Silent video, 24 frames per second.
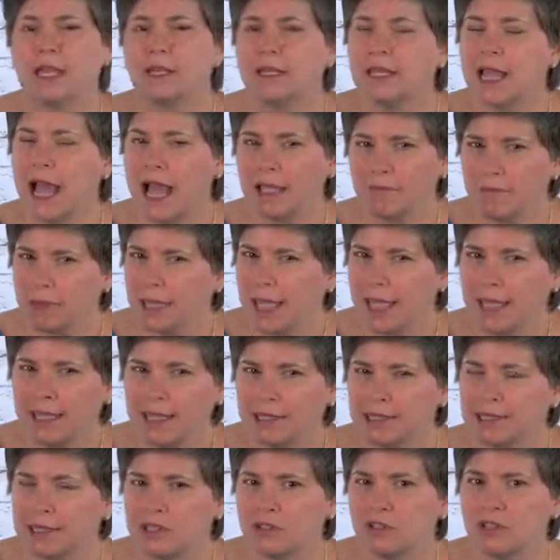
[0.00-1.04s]
Not paying
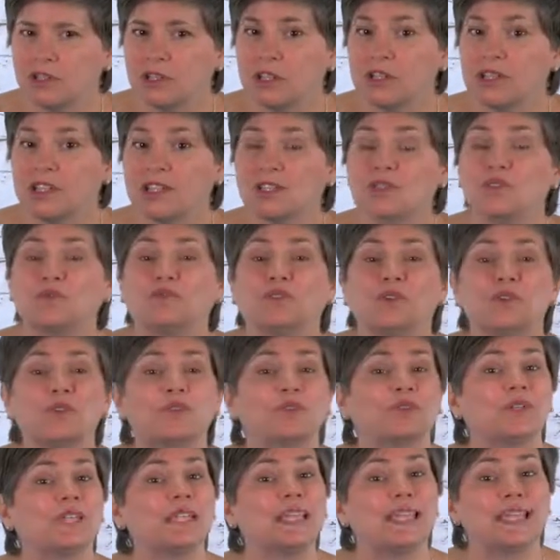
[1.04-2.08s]
attention to this
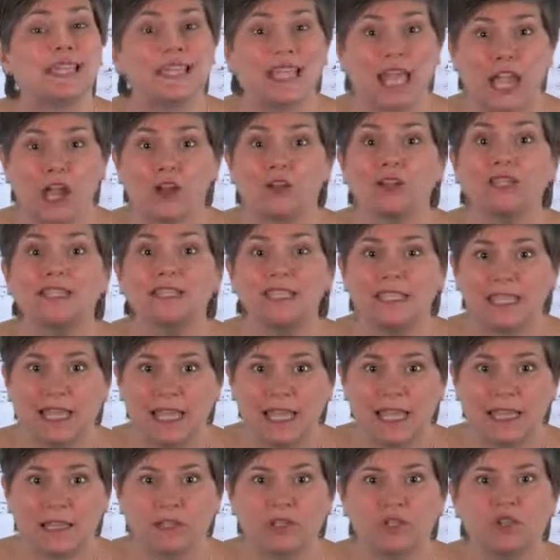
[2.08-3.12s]
virtually
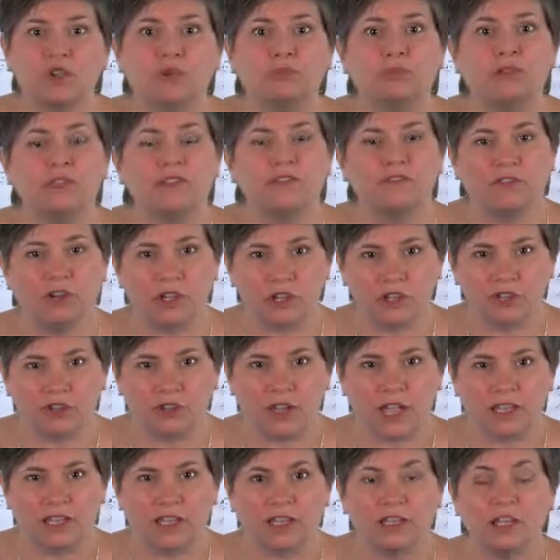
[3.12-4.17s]
guarantees you'll be
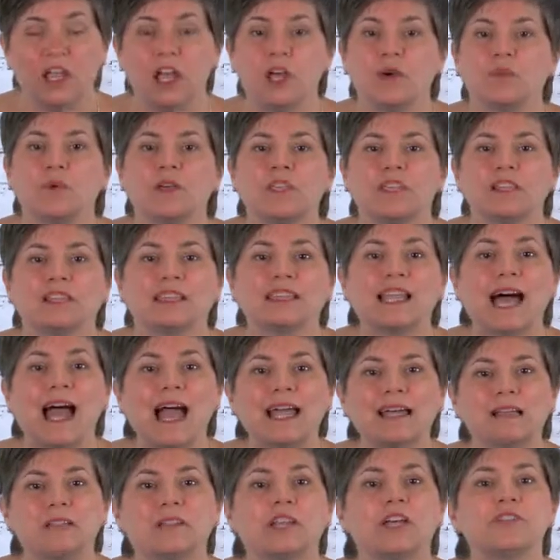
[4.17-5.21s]
frustrated with
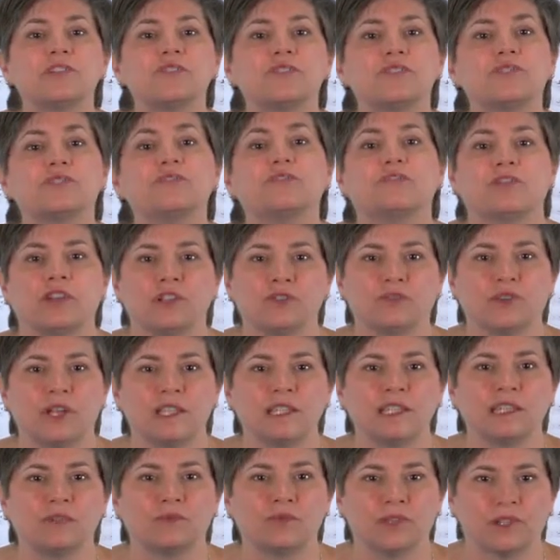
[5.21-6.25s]
lackluster
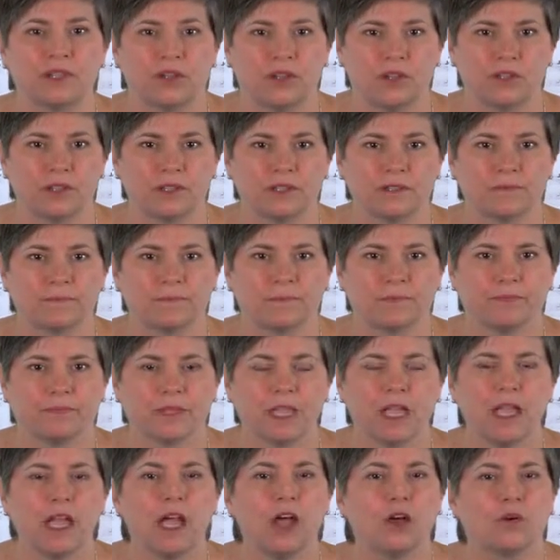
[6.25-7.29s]
fundraising results.
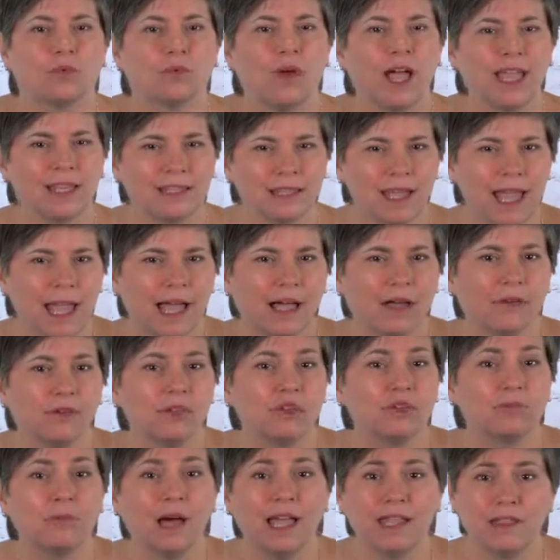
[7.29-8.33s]
Right now,
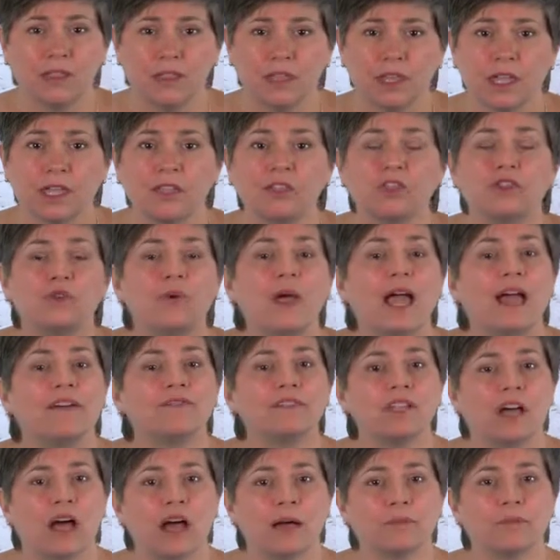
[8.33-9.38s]
you might think you
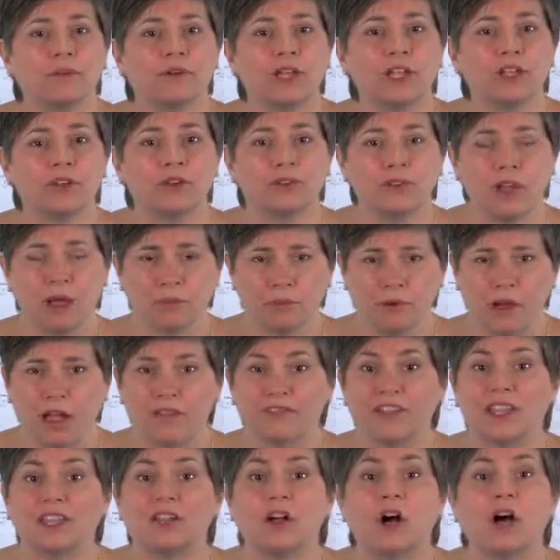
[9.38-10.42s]
have to operate your
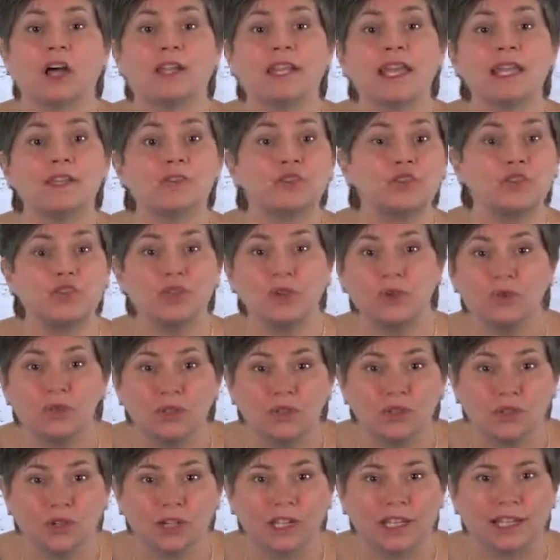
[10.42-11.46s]
nonprofit on a
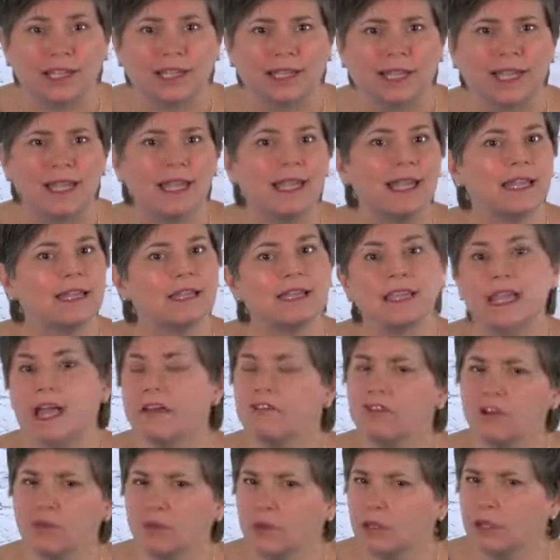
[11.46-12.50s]
shoestring,
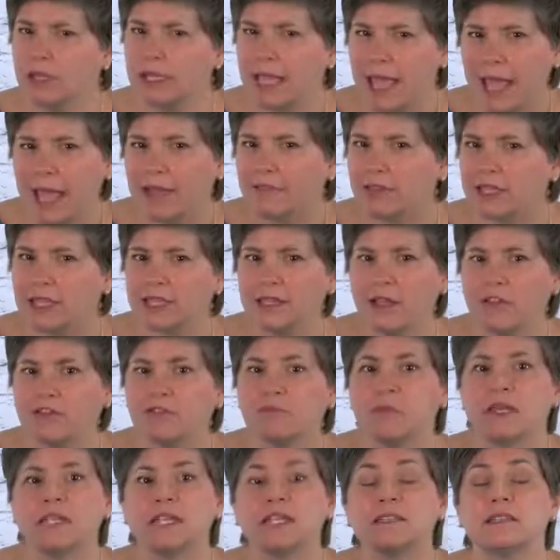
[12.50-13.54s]
never really having
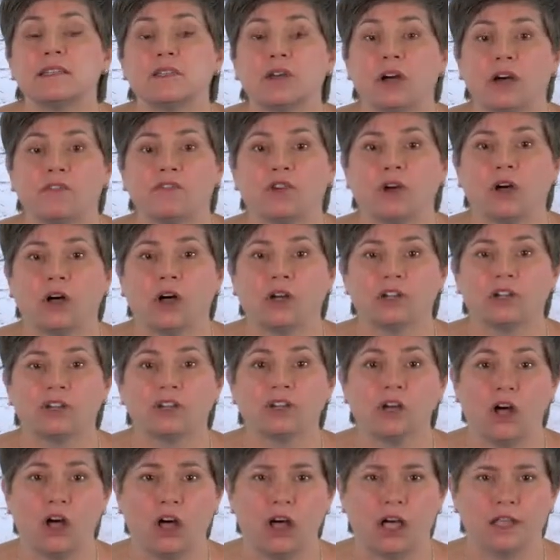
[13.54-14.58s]
enough money to cover all your
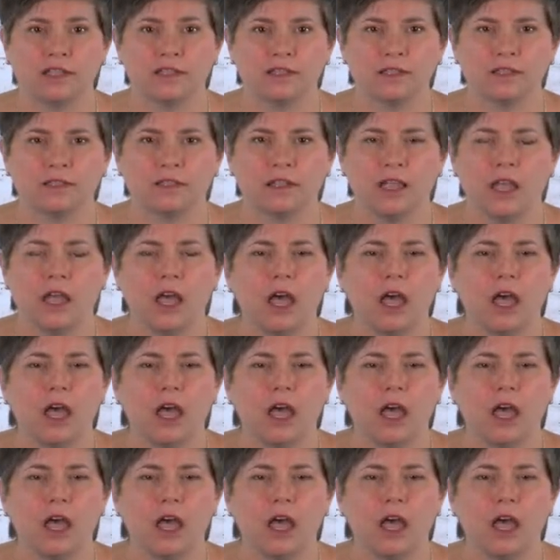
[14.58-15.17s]
costs.